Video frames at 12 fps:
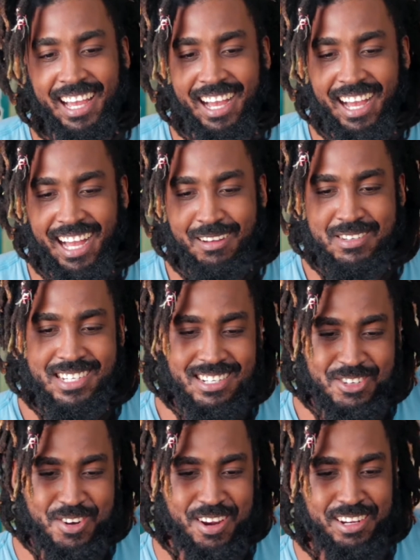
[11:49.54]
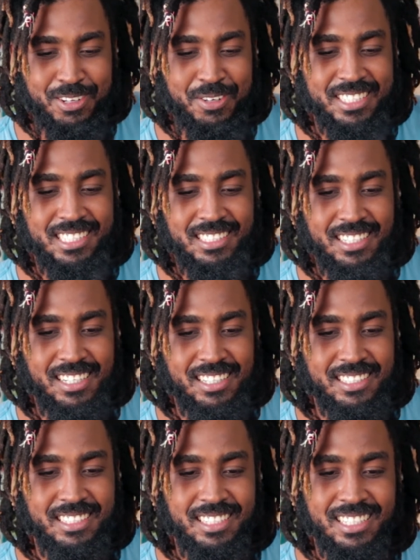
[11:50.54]
I'm going to ignore that
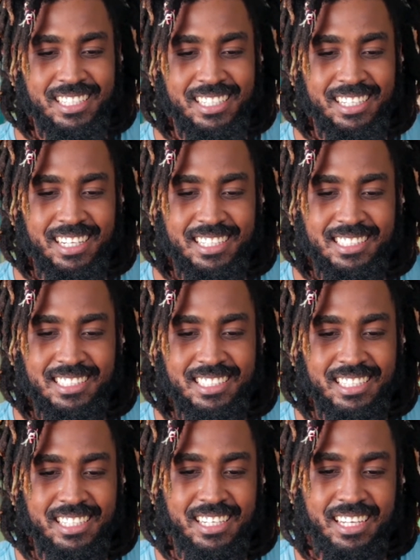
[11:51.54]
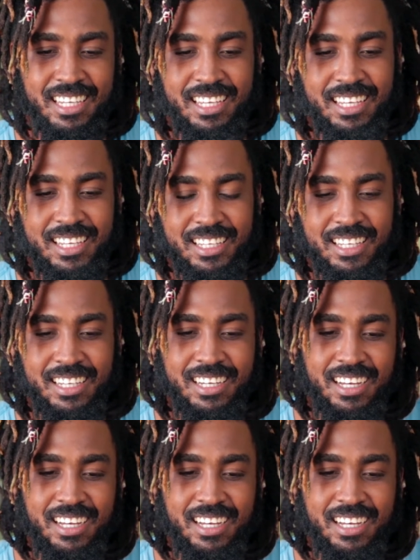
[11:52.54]
question. Let's see.